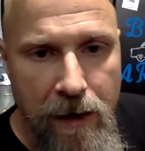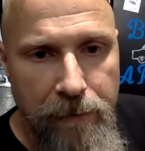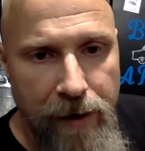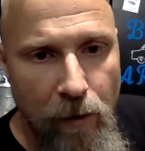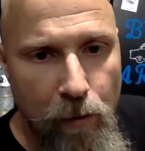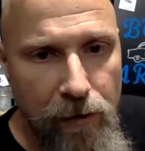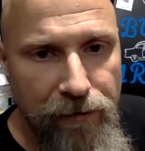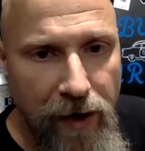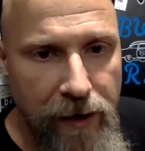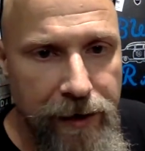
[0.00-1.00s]
But I will
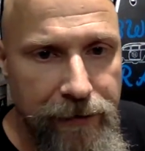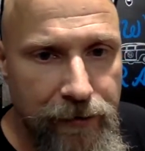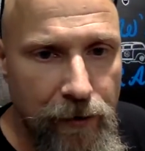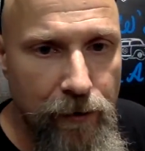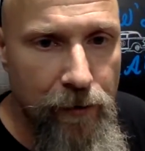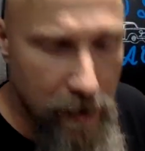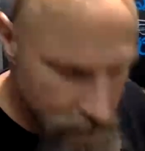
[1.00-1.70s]
tell you too